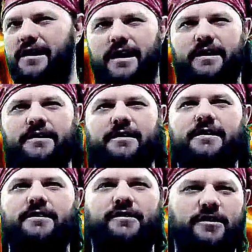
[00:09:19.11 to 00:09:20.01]
And
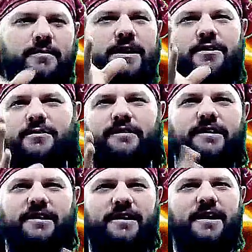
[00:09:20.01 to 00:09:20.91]
Scooby-Doo
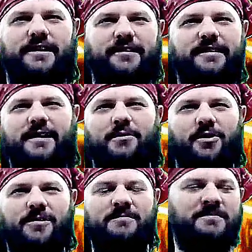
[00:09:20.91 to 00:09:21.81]
is eating at the
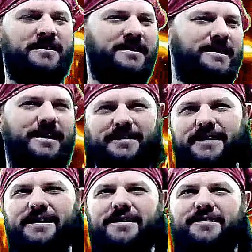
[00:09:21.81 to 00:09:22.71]
table. And
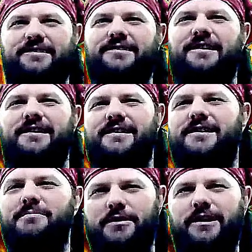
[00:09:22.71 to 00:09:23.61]
Dean is
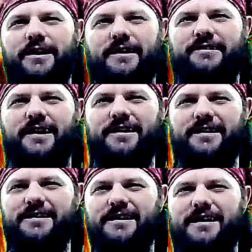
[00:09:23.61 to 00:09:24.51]
completely
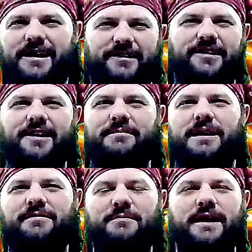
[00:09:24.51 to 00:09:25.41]
excited. And Sam
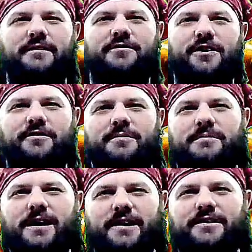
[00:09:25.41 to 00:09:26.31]
keeps making fun of
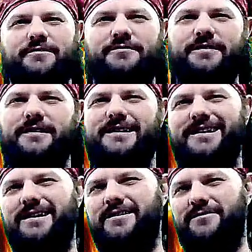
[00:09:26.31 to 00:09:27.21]
him, kind of,
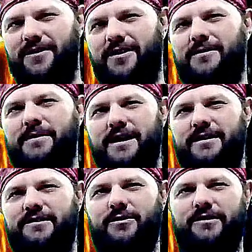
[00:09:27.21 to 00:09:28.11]
for
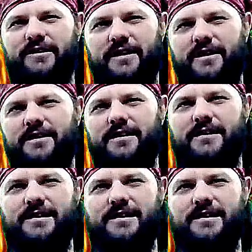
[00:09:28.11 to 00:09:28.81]
being so excited.